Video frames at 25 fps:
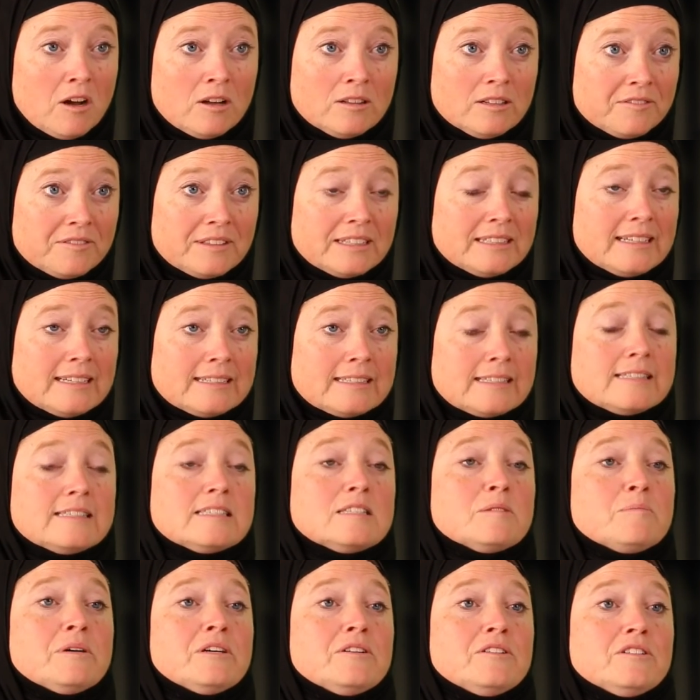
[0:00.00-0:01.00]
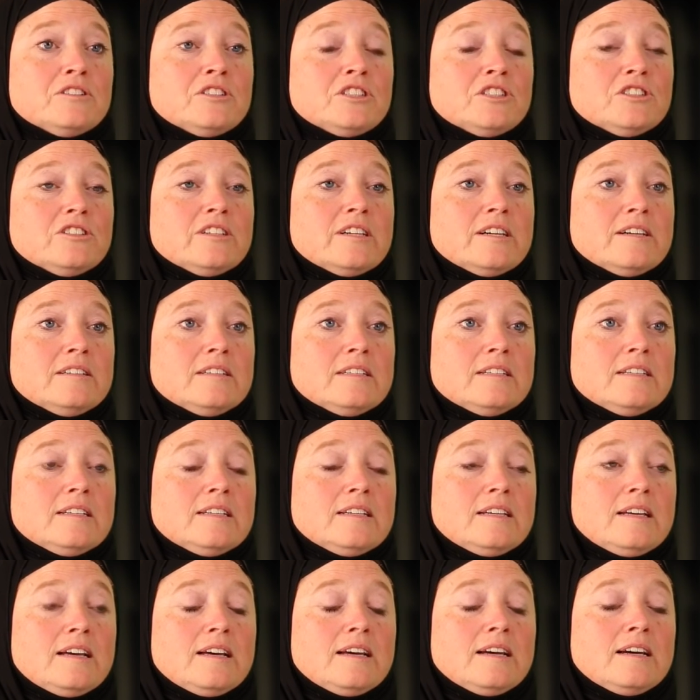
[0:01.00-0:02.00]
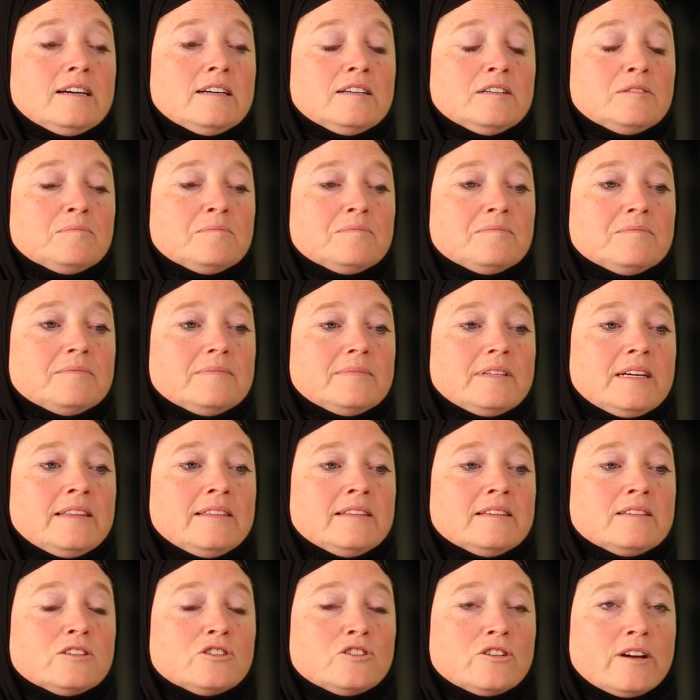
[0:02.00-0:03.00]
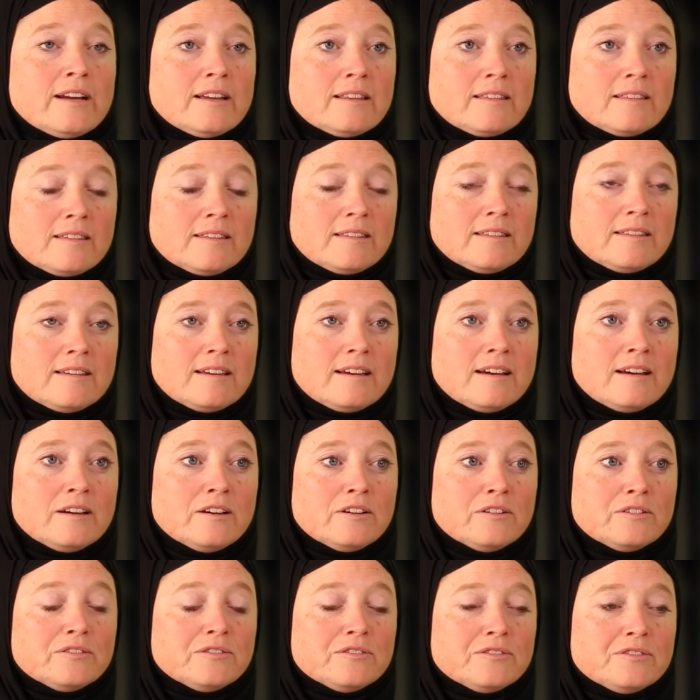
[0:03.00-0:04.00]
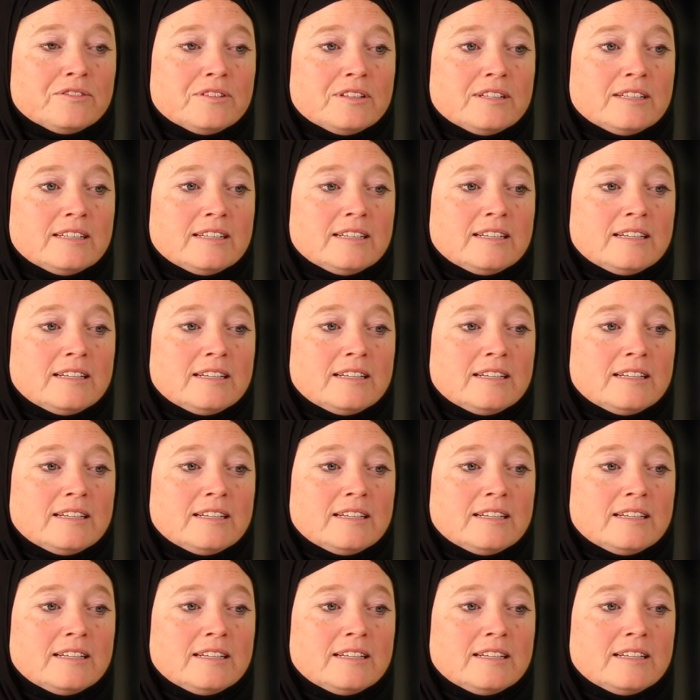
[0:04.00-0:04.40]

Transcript: all of the lessons about Ashura um, and the strength of